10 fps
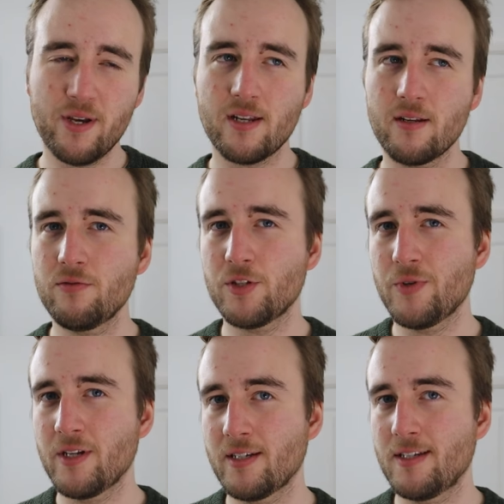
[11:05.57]
but it's also
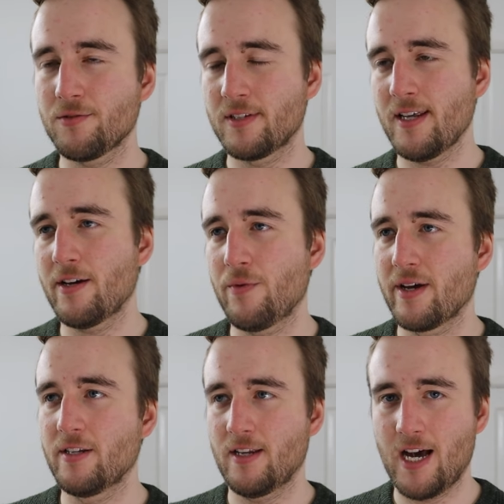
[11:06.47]
a nice little
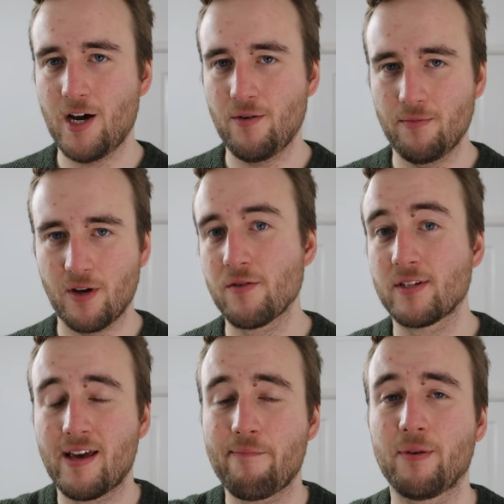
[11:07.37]
segue into how I'm going
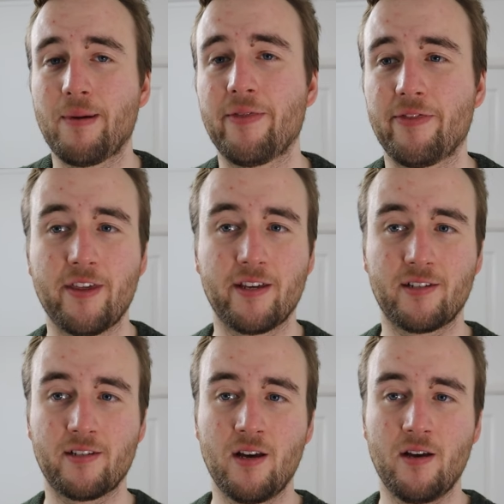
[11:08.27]
to implement
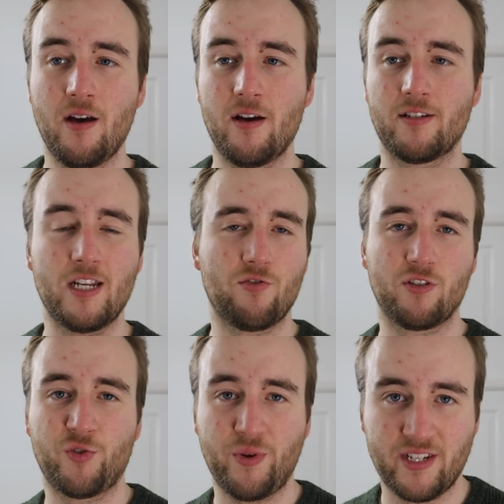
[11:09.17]
this
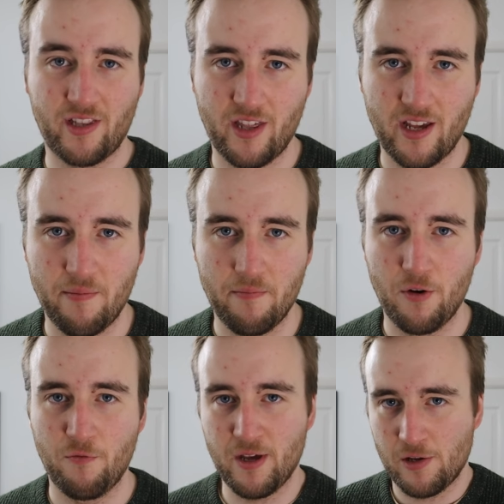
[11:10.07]
secret twist theme
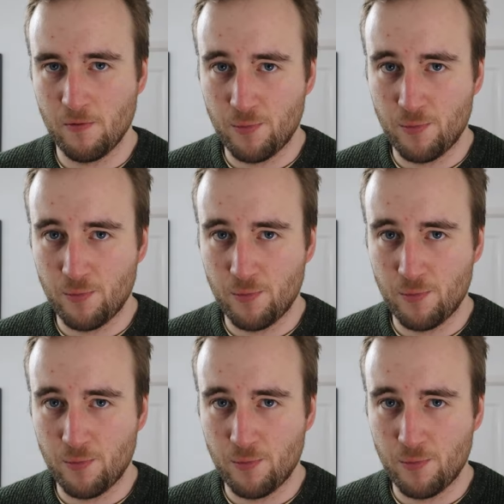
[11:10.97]
of pick your